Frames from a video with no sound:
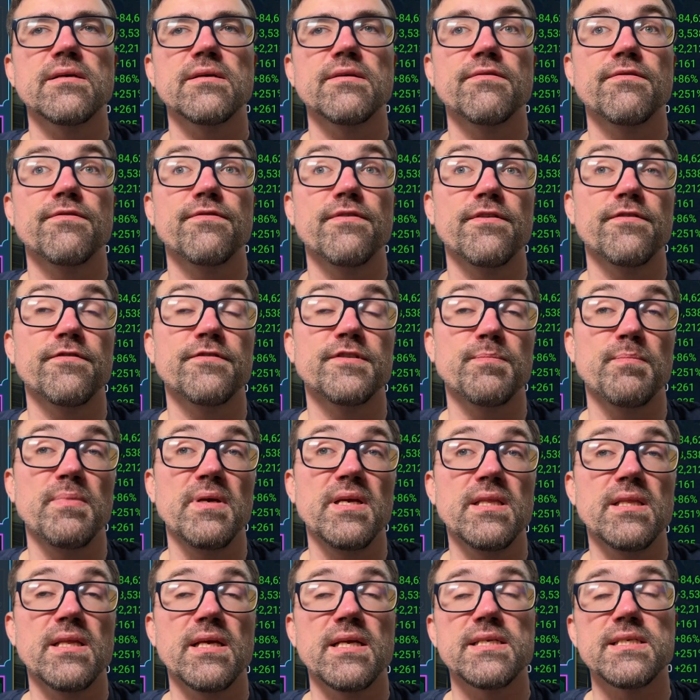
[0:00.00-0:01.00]
12
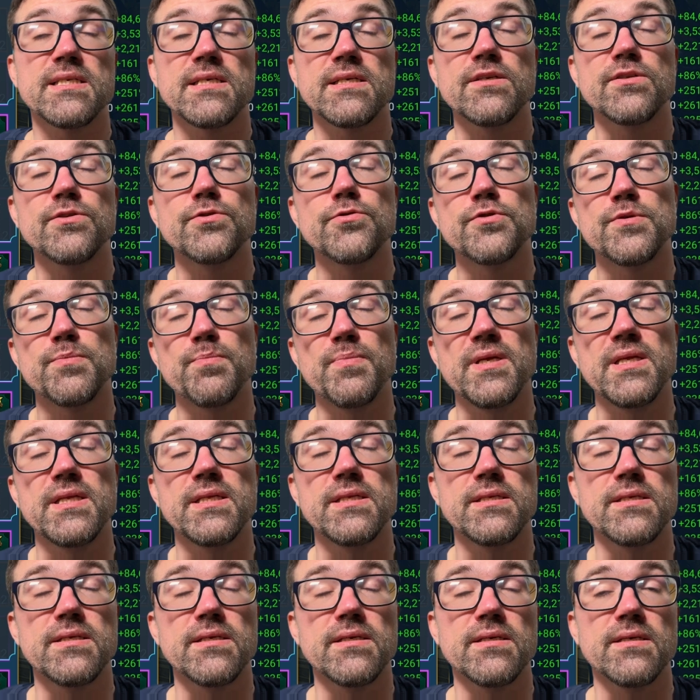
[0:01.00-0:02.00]
speed as a 2
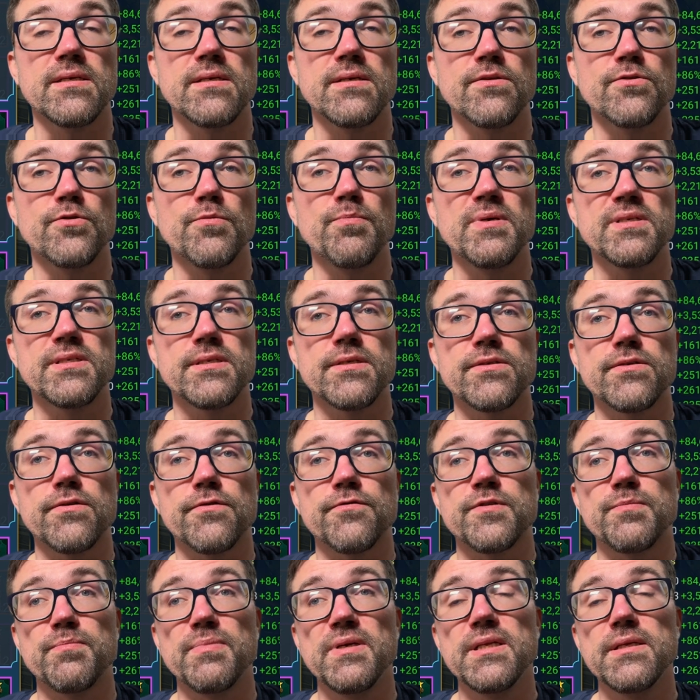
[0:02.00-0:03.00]
pieces of
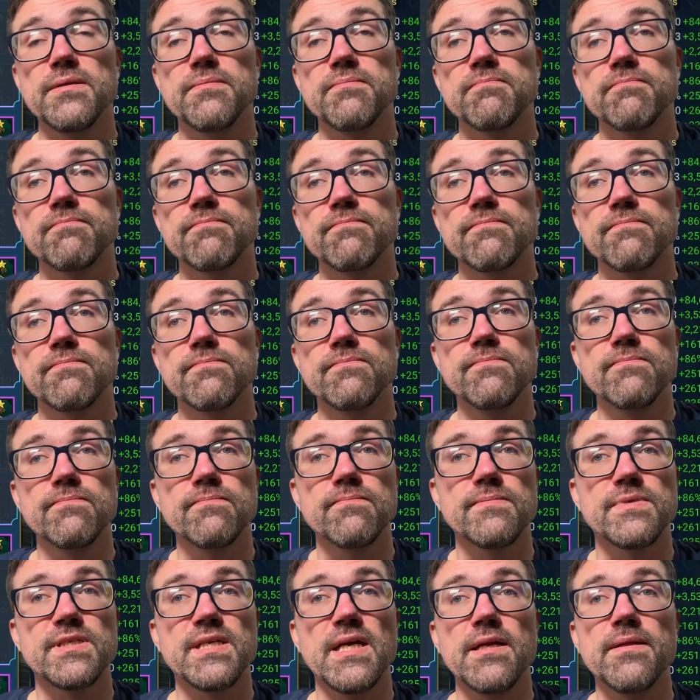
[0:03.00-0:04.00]
speed
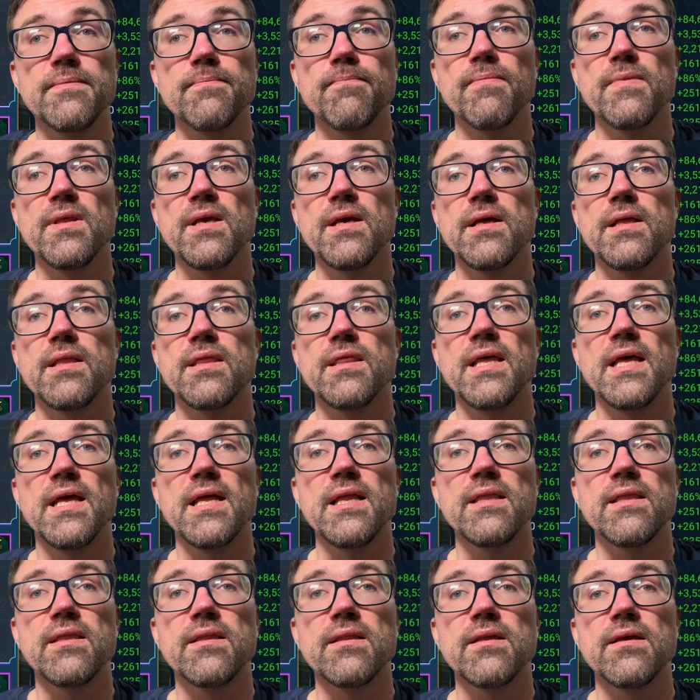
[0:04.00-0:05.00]
set.
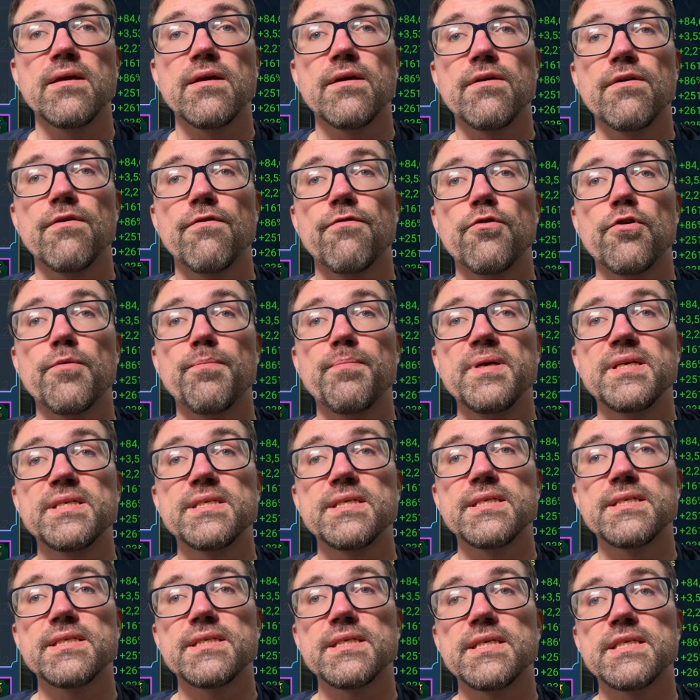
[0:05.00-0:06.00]
Then 4
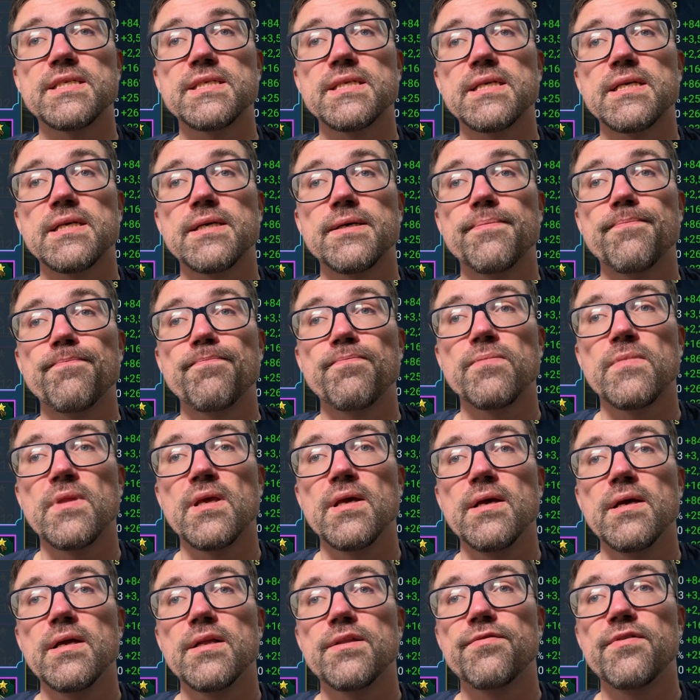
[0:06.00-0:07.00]
pieces is a
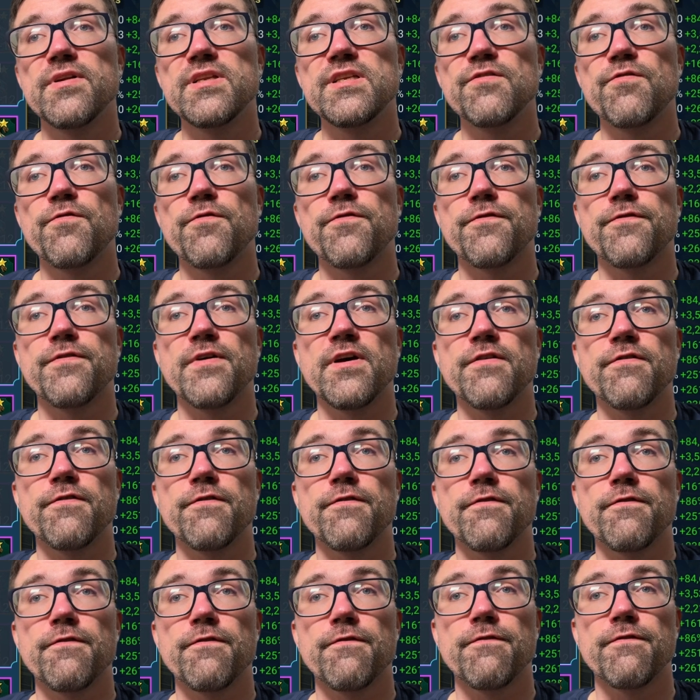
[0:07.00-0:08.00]

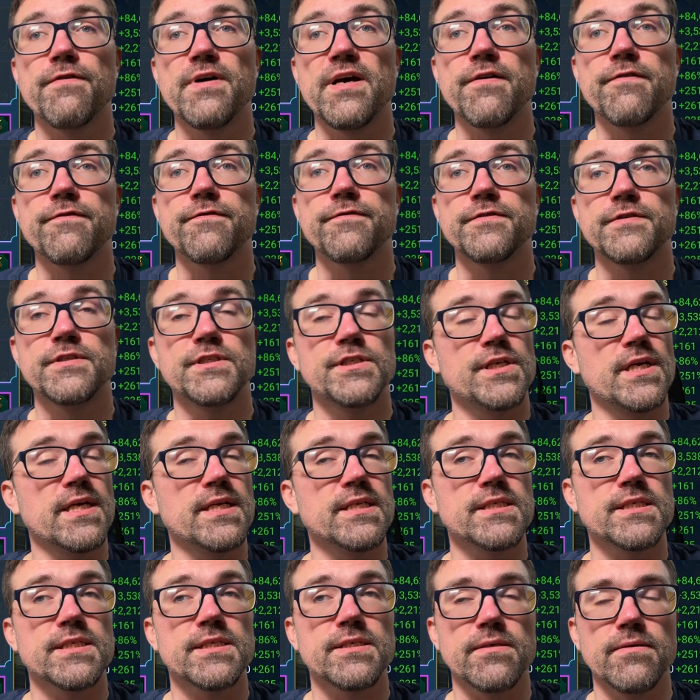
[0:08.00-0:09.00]
25
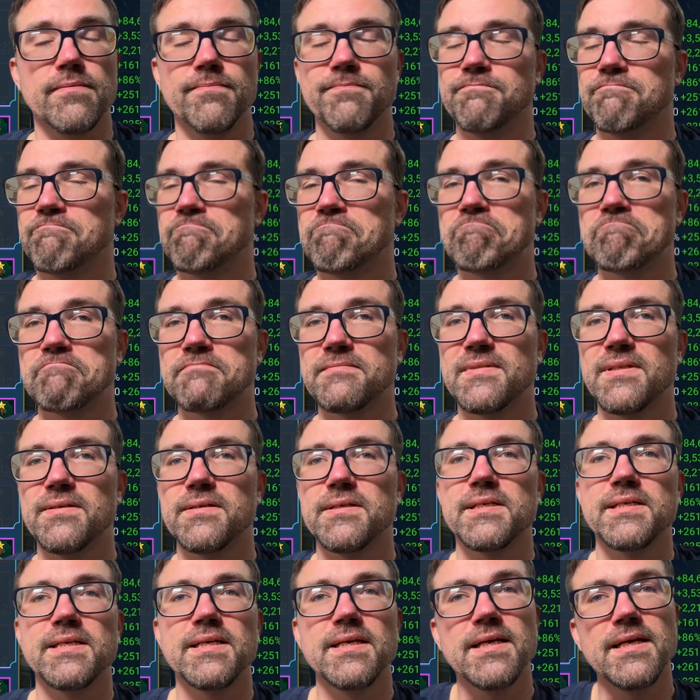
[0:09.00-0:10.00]
chance.
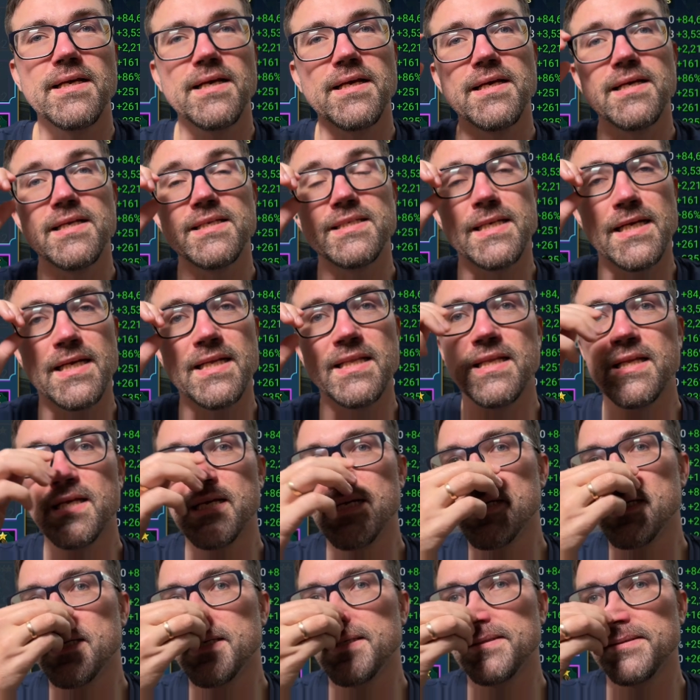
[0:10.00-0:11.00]
Then
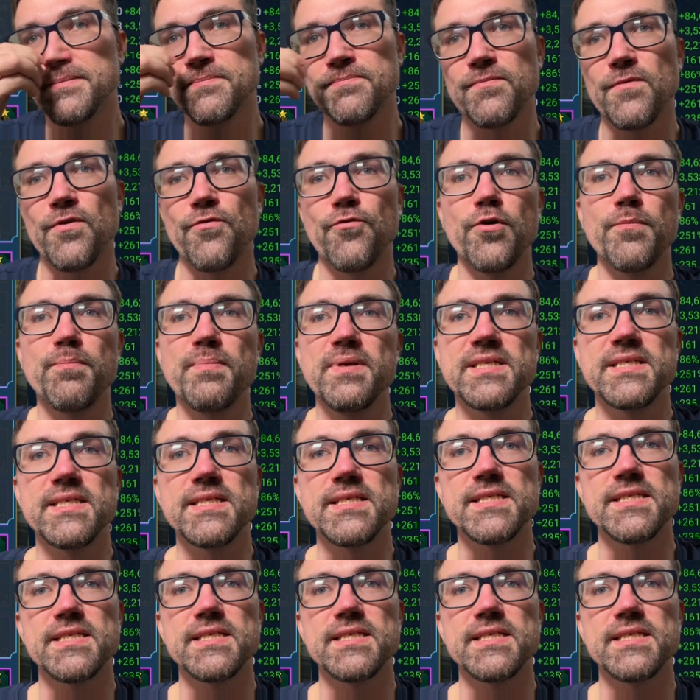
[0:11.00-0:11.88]
4 pieces